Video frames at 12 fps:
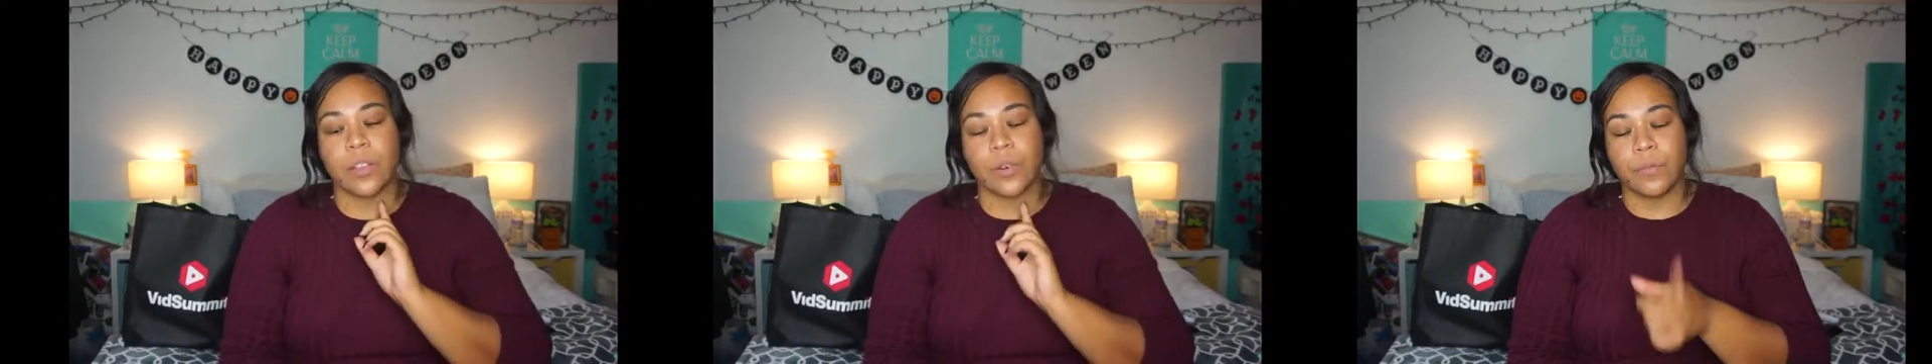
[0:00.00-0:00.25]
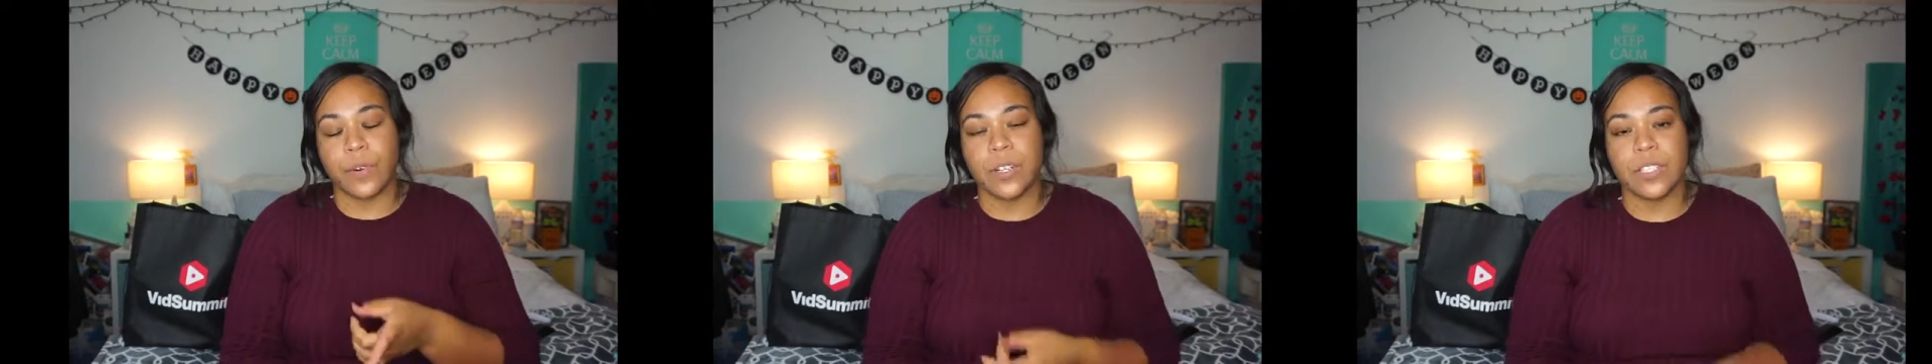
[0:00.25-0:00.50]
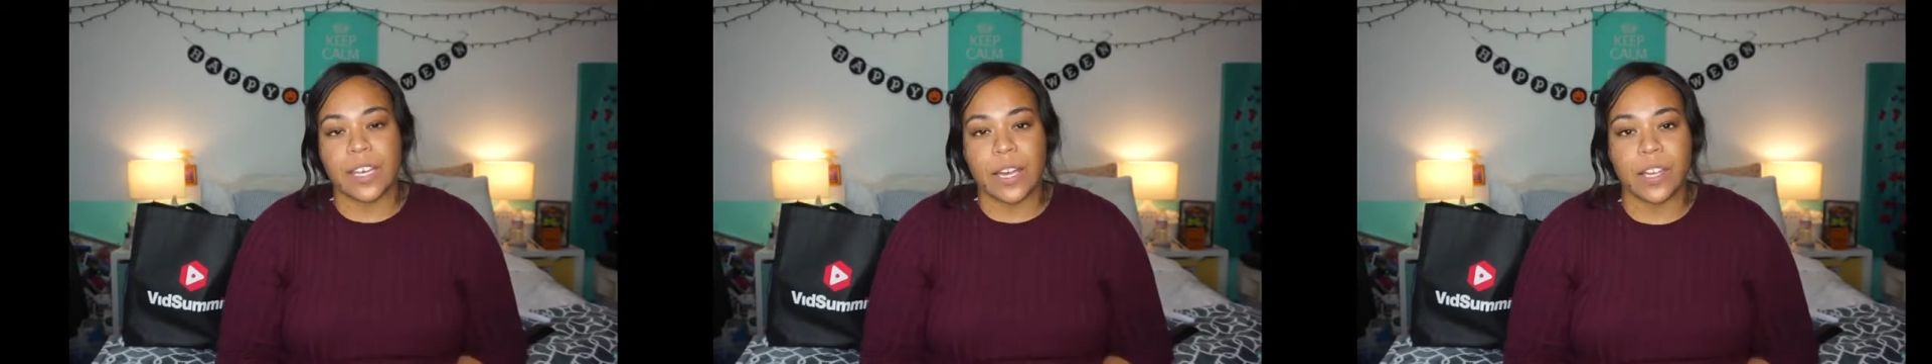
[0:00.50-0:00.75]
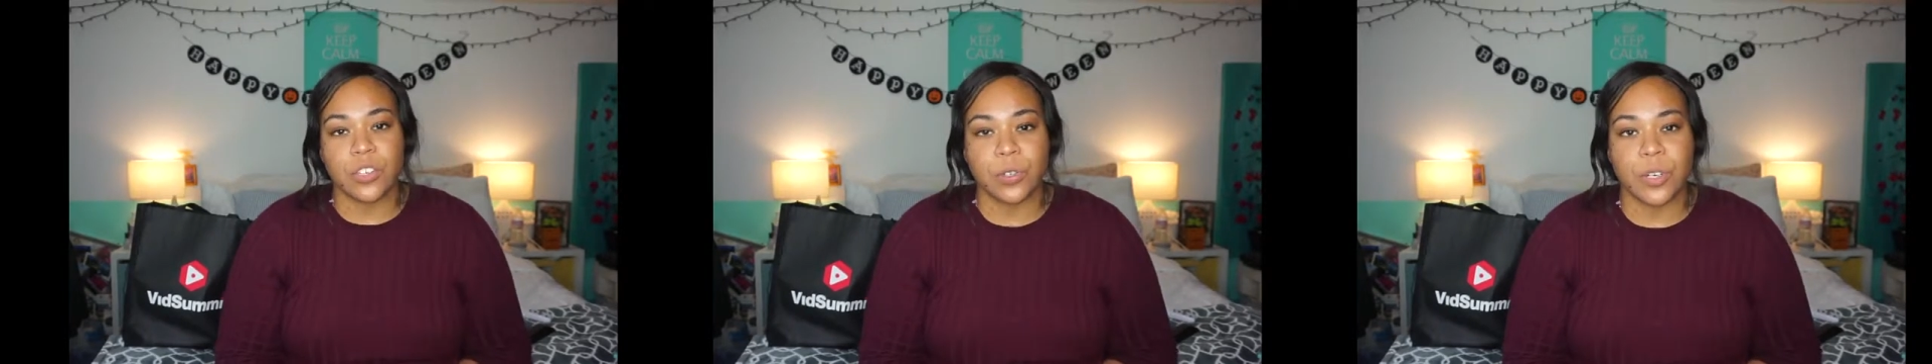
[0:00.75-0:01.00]
the first
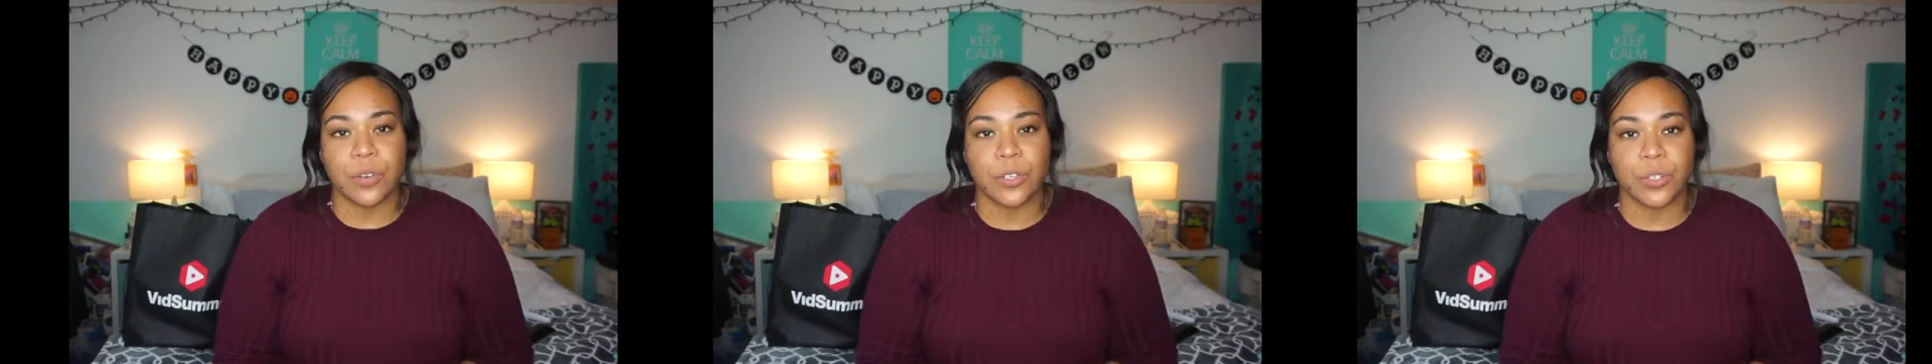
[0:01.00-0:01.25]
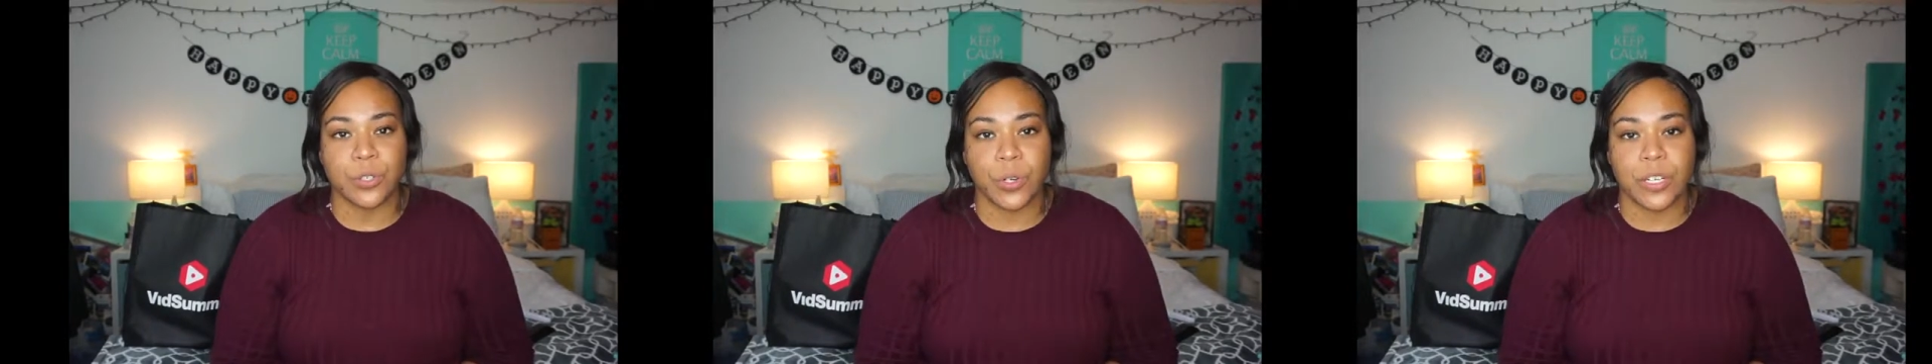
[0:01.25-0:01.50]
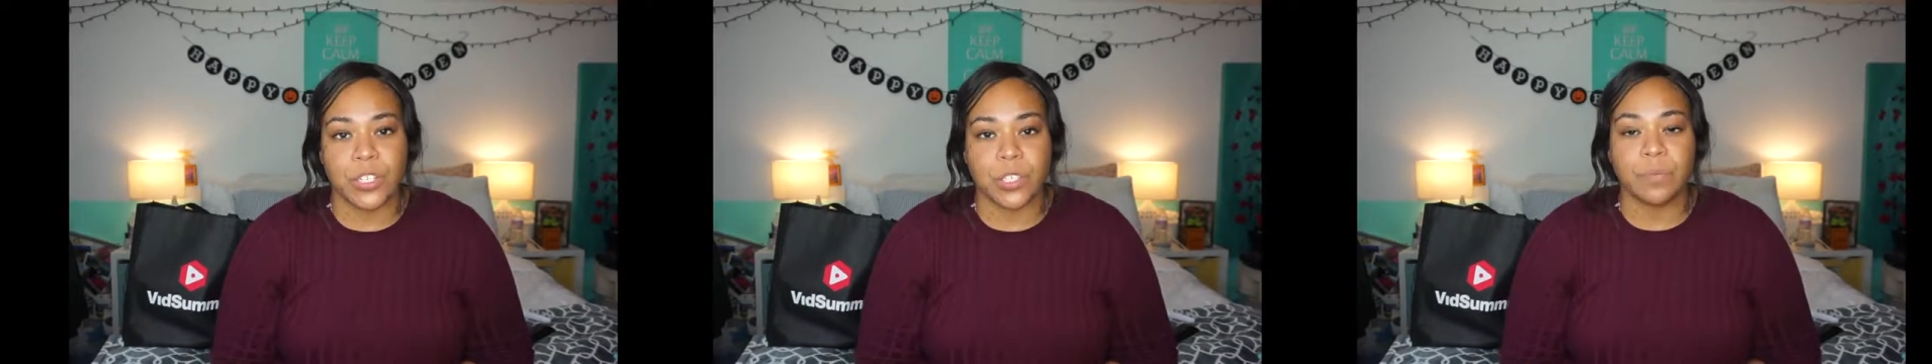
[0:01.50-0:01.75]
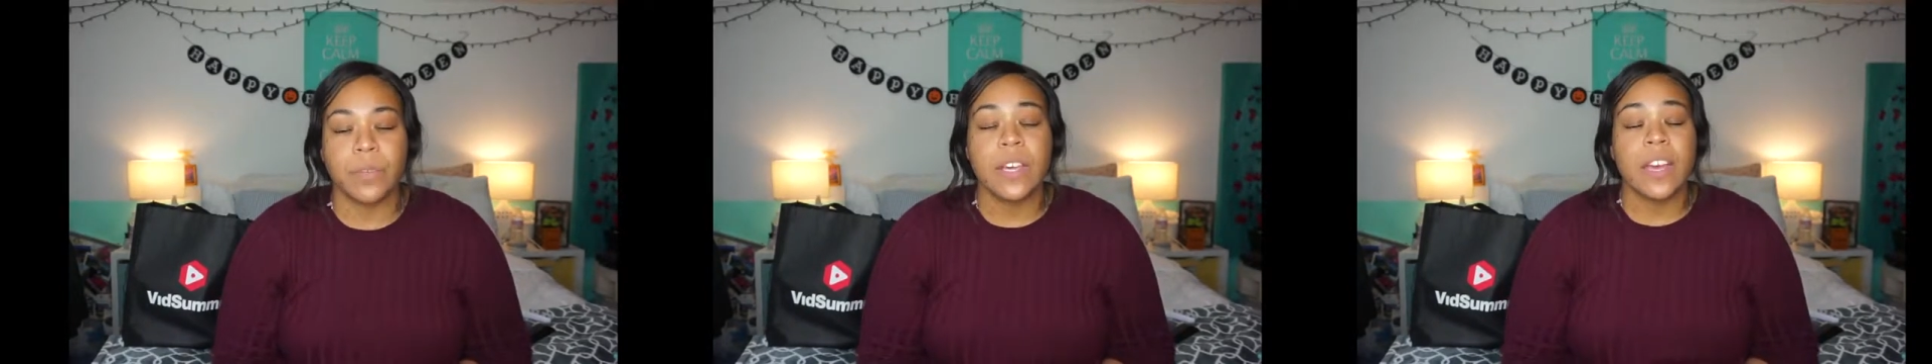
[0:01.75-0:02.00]
night during registration,